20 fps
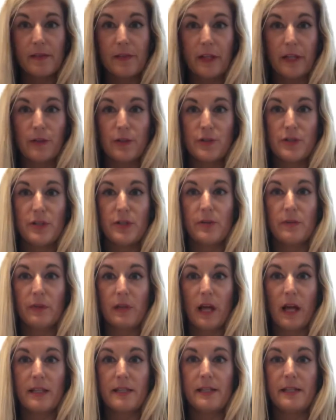of leaders do
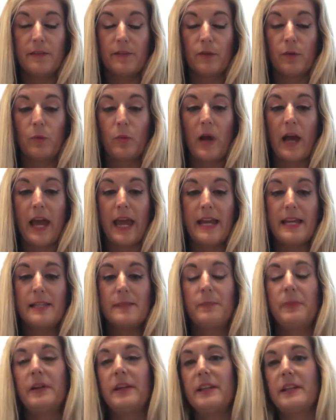lots of different ways,
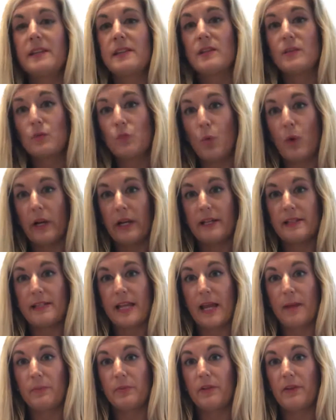but this is one
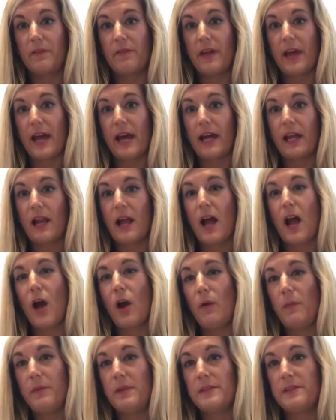example of that. I
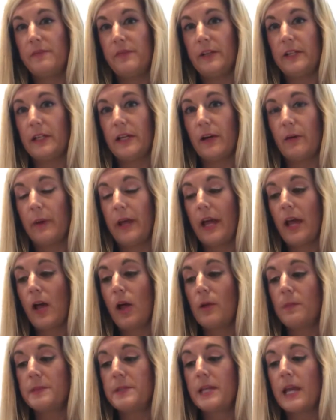hope this video
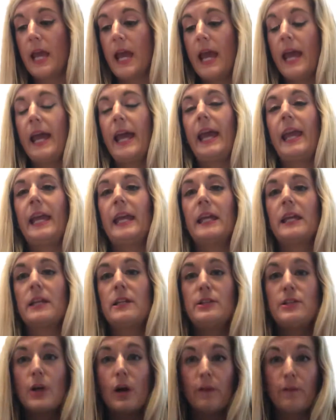helped.
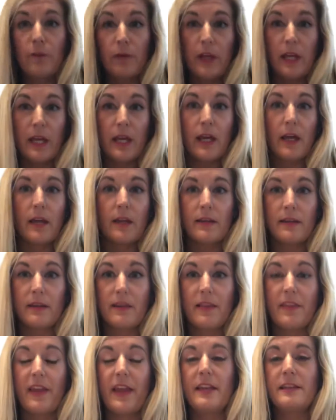And don't forget,
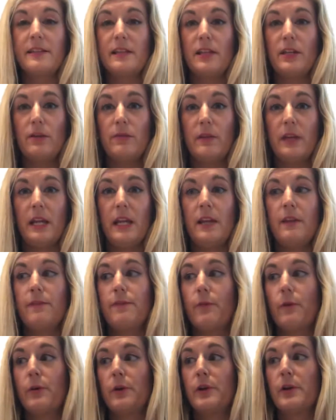the things that you need
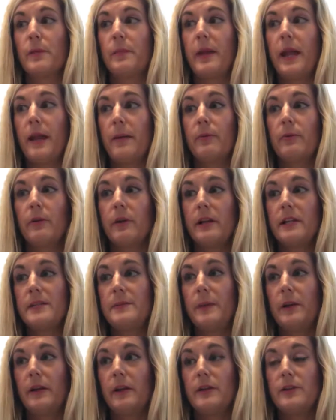for your pampering
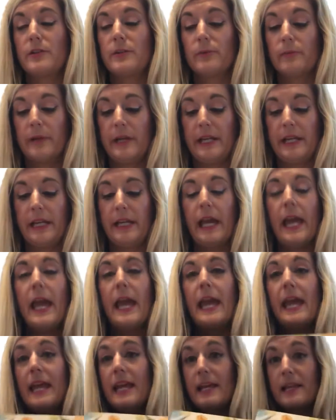experience or reading
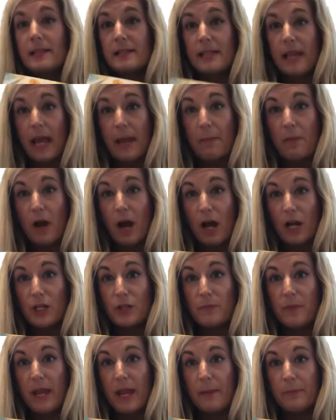is a
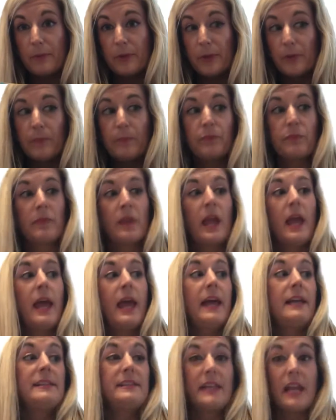posh paper.
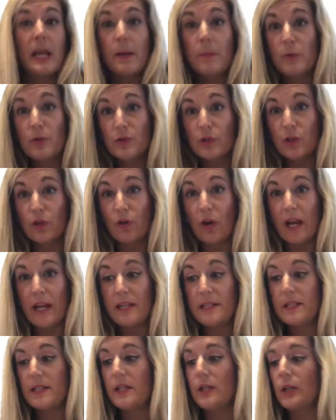Samples are
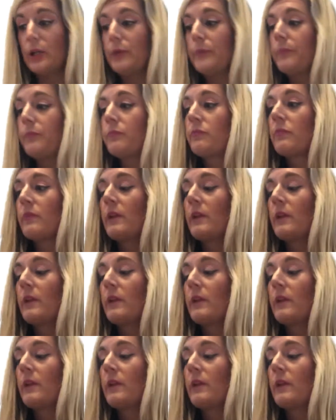great too.